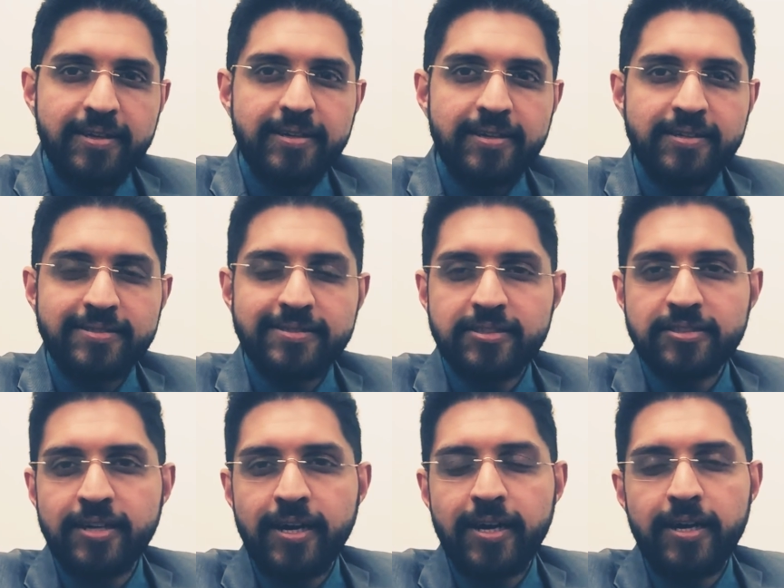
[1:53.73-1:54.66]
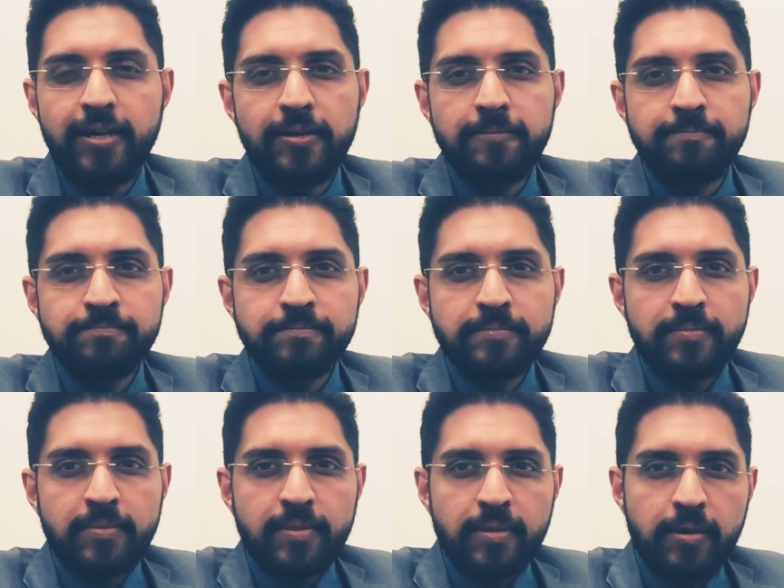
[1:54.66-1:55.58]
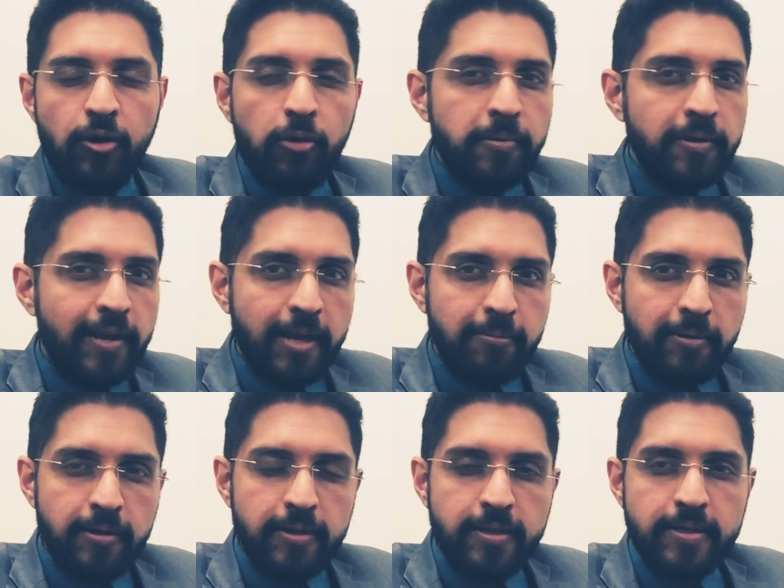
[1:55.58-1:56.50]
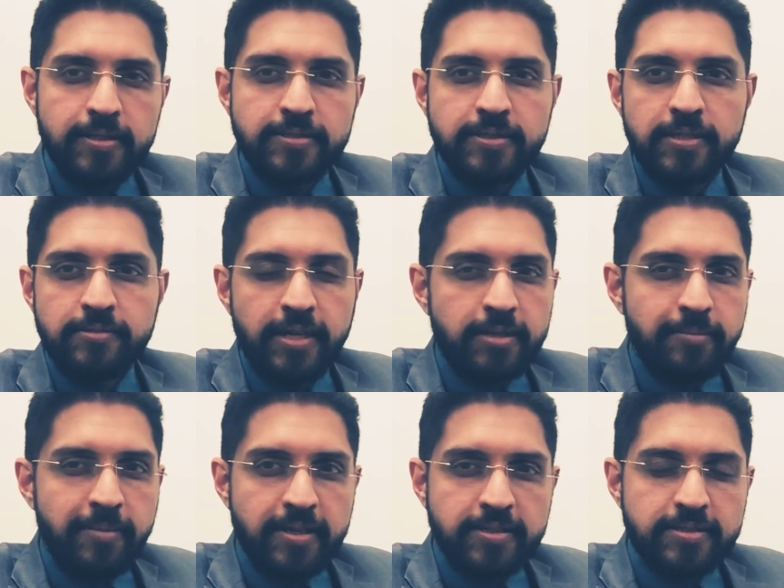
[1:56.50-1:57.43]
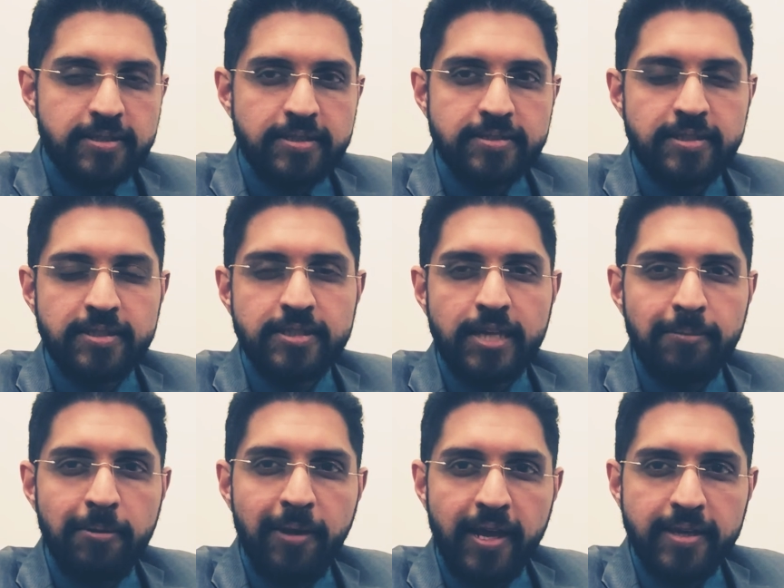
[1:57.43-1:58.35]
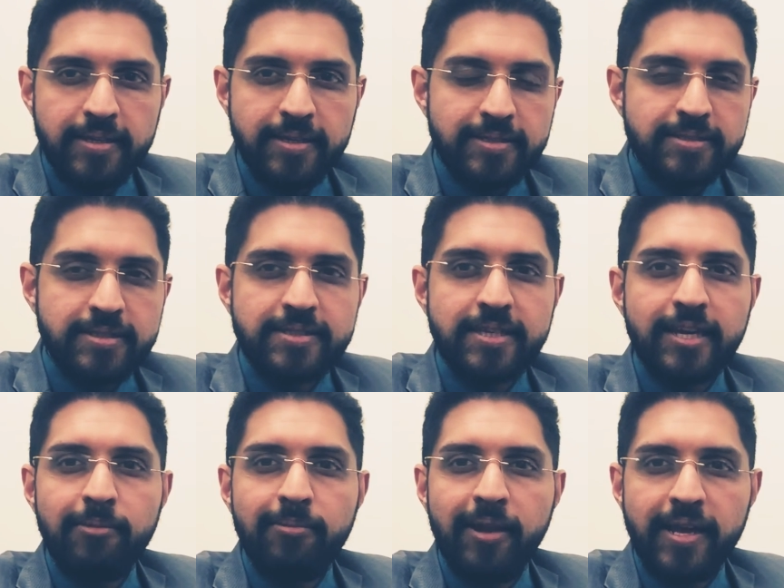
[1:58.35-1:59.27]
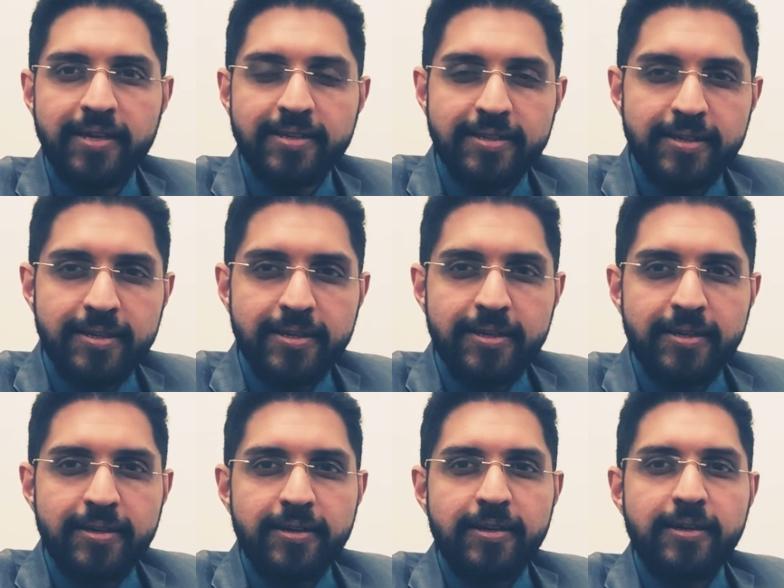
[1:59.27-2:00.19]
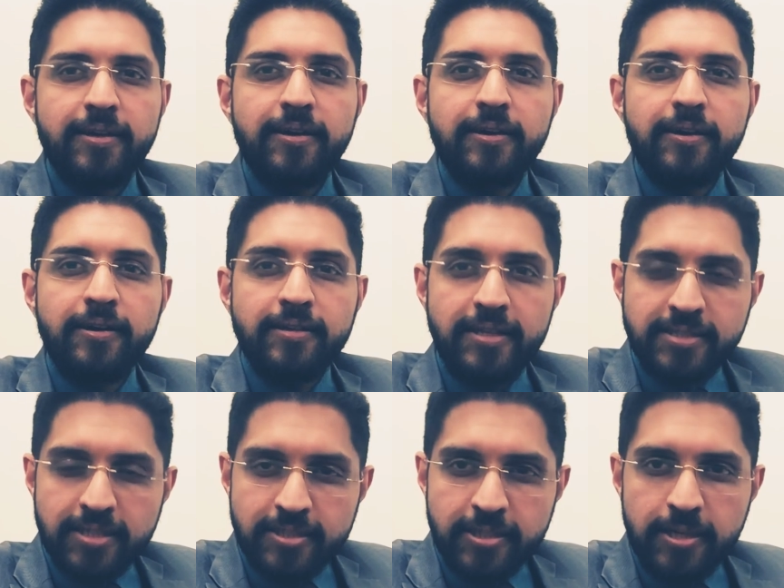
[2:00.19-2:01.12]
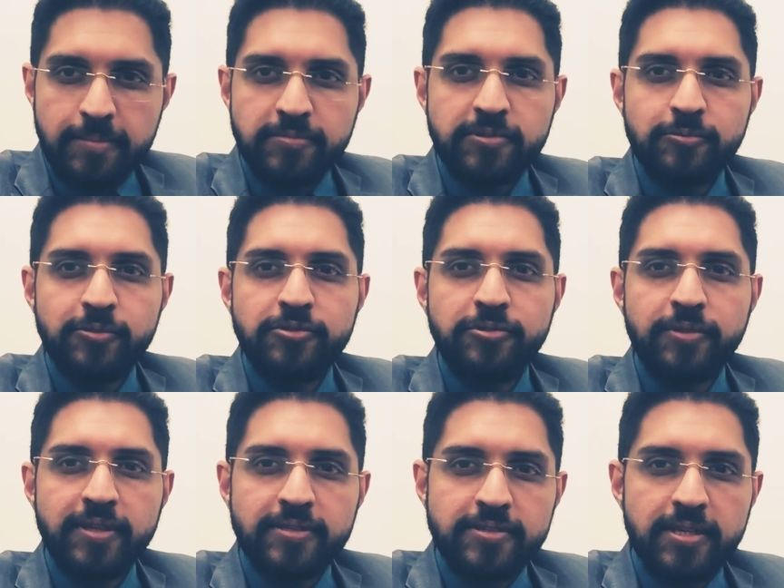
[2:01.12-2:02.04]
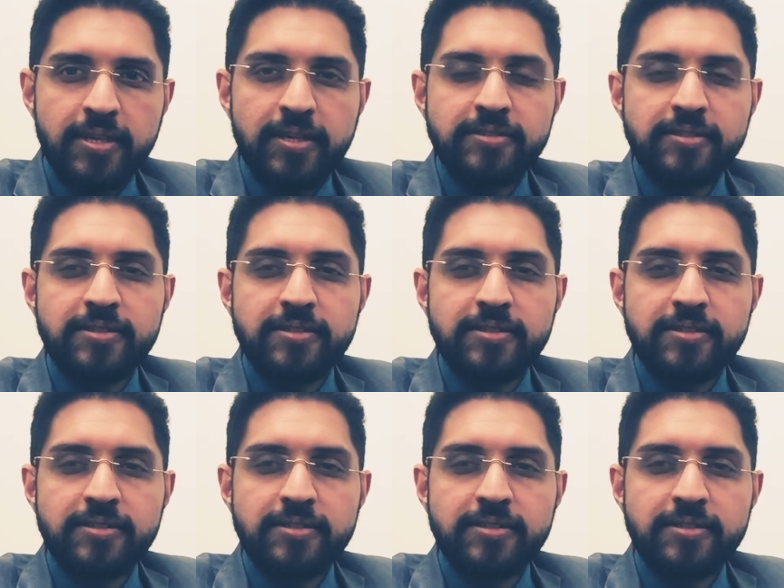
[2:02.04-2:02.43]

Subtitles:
Is the trial open label? Is it randomized? Is it double blind? Is it single blind? These are terms which you can see. Is